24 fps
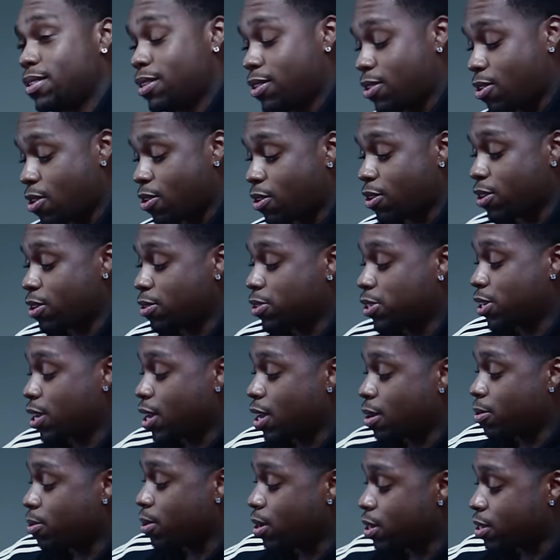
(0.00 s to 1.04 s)
longer your
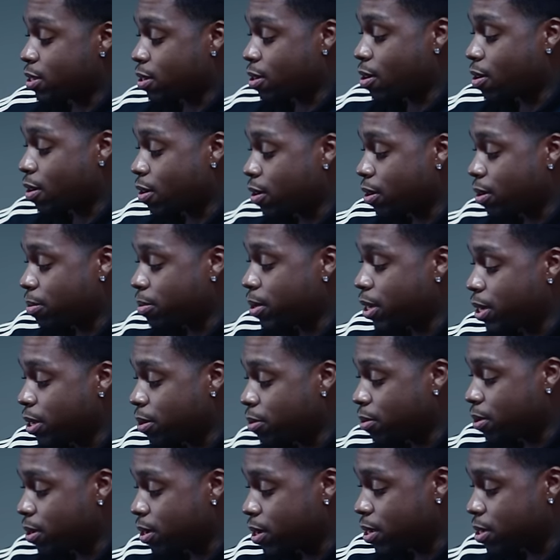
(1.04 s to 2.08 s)
chain was, the longer your
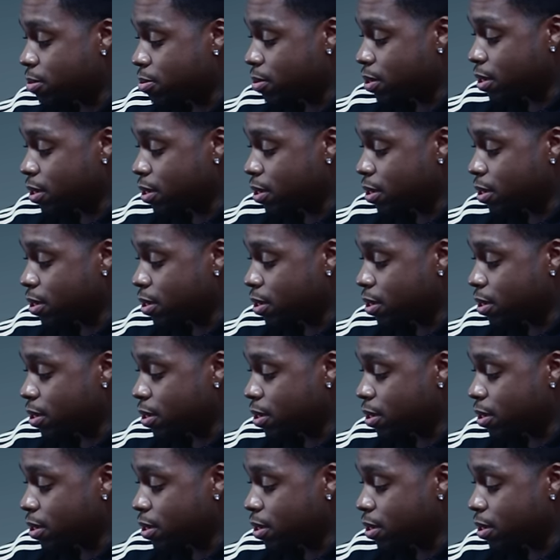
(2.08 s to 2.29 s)
money was.